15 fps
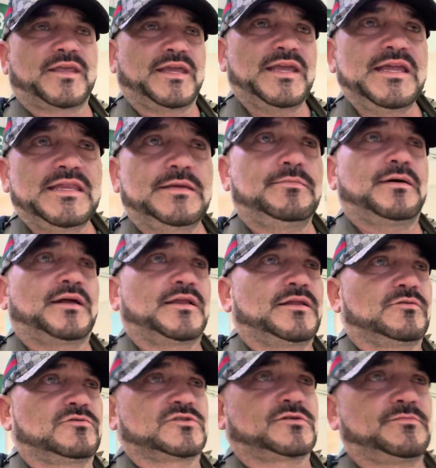anybody
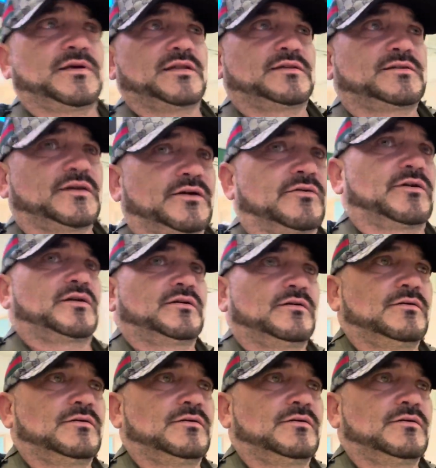that was a military?